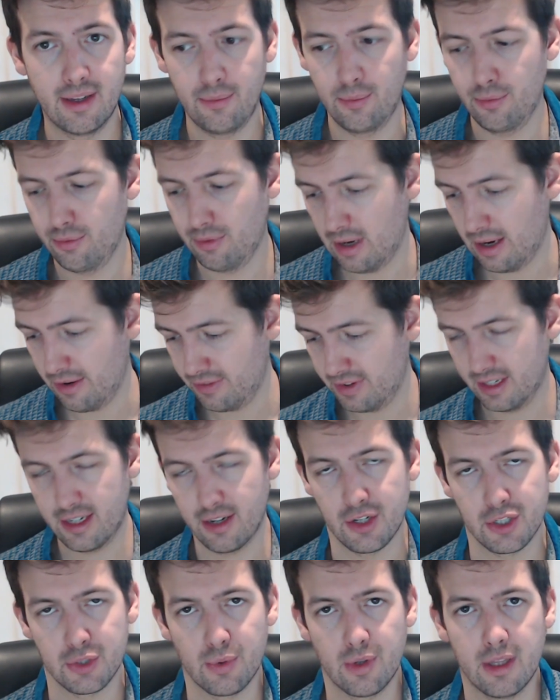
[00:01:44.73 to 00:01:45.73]
Ravnica
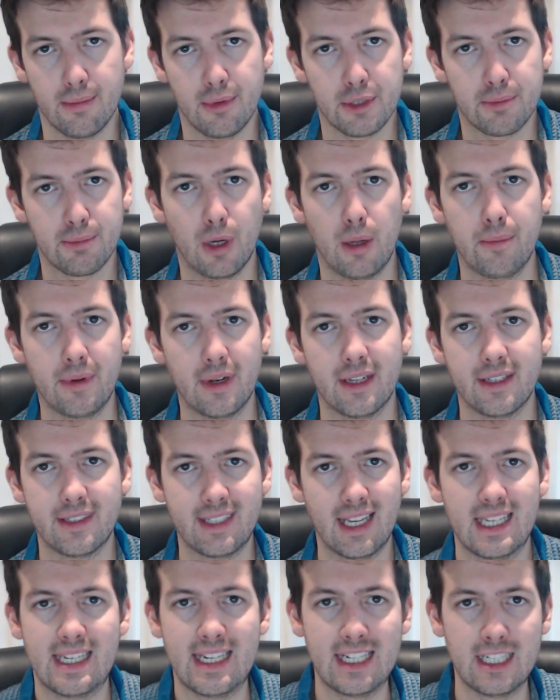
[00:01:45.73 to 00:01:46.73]
is one of the most popular
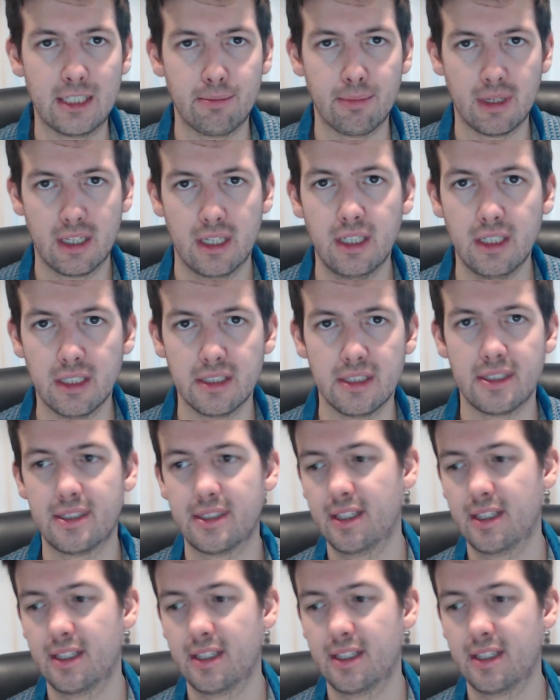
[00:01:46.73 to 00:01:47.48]
settings because